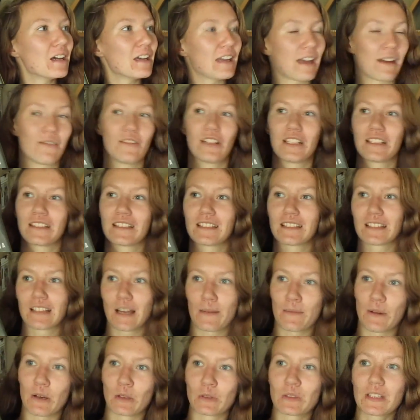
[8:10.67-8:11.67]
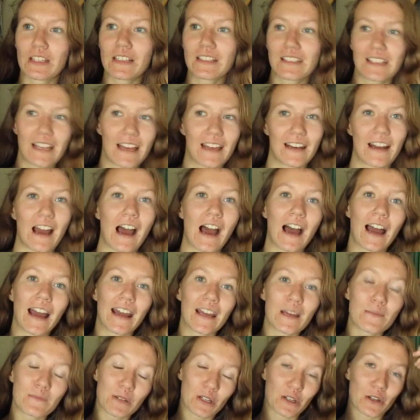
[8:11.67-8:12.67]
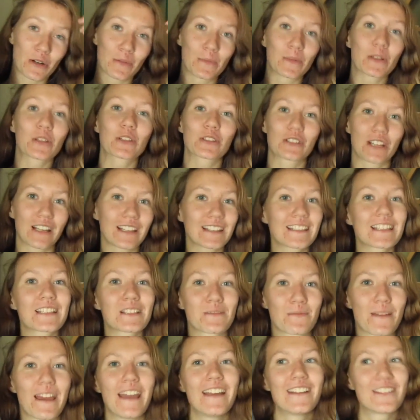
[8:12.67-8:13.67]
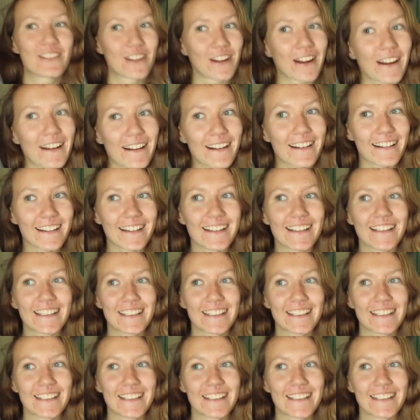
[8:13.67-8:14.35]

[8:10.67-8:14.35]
Evidence has come out since then. I am a criminal justice major,